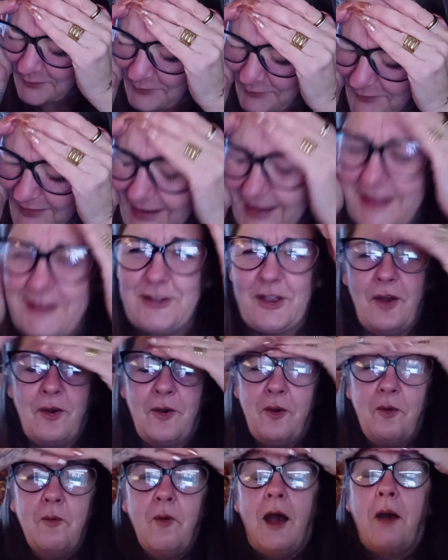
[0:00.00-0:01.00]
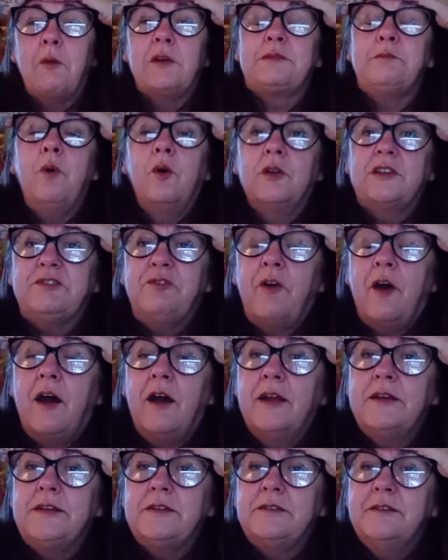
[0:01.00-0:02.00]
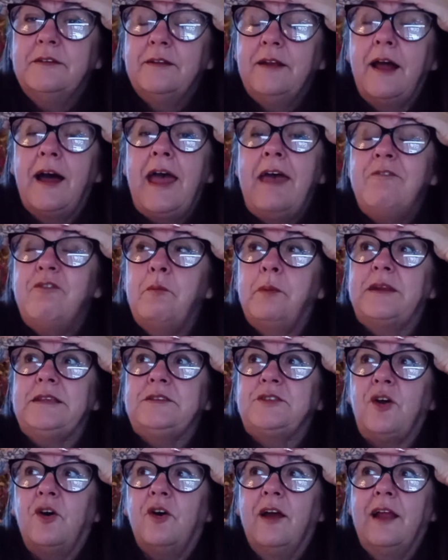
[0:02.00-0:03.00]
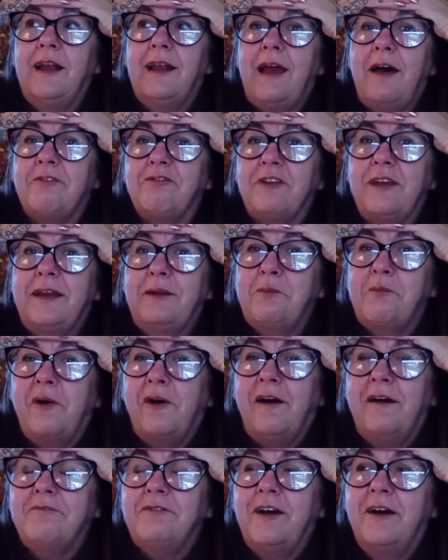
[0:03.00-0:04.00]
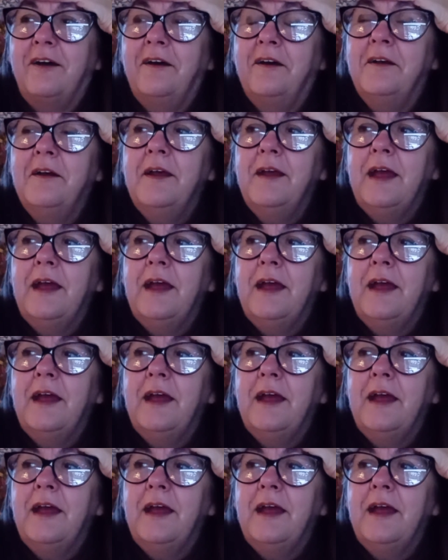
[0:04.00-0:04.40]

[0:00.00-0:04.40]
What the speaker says: Like, I was mortified. Like, everybody started laughing and whatever.